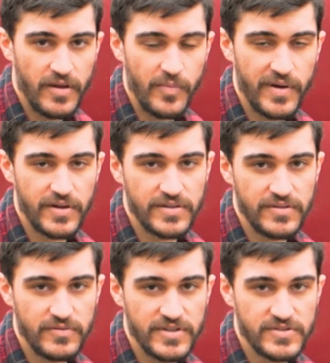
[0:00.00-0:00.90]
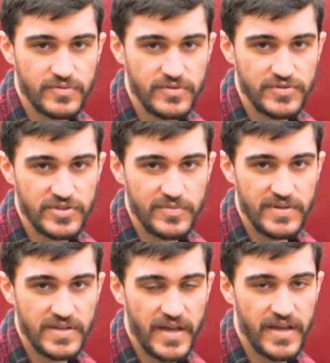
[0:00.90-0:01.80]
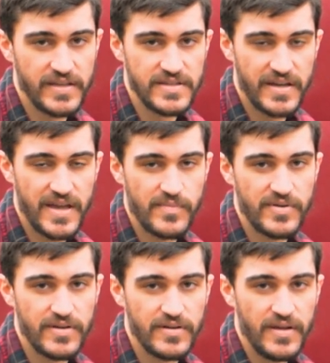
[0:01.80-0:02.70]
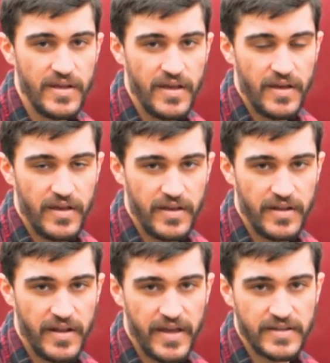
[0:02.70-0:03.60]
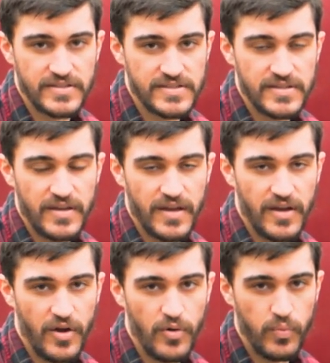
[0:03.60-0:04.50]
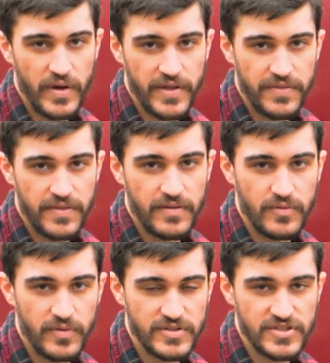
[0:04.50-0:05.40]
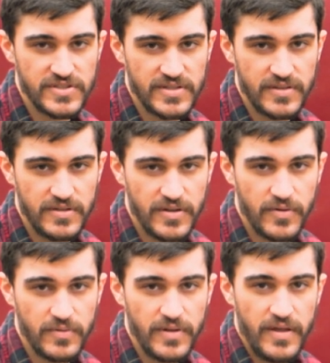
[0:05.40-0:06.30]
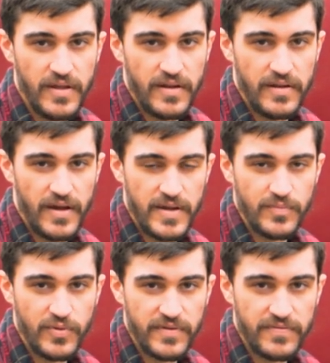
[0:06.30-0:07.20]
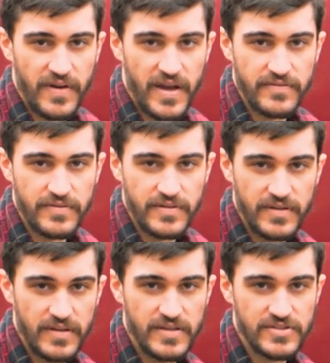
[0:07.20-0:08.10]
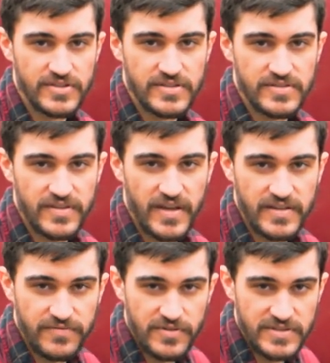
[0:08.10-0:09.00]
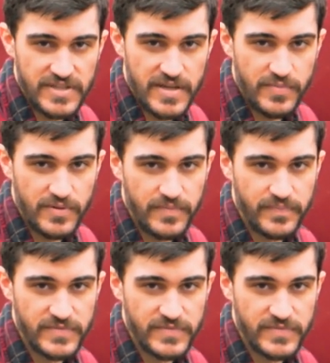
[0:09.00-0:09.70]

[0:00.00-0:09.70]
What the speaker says: American units will usually be a diameter, an X, a width, which is, 9.5 inches, for example.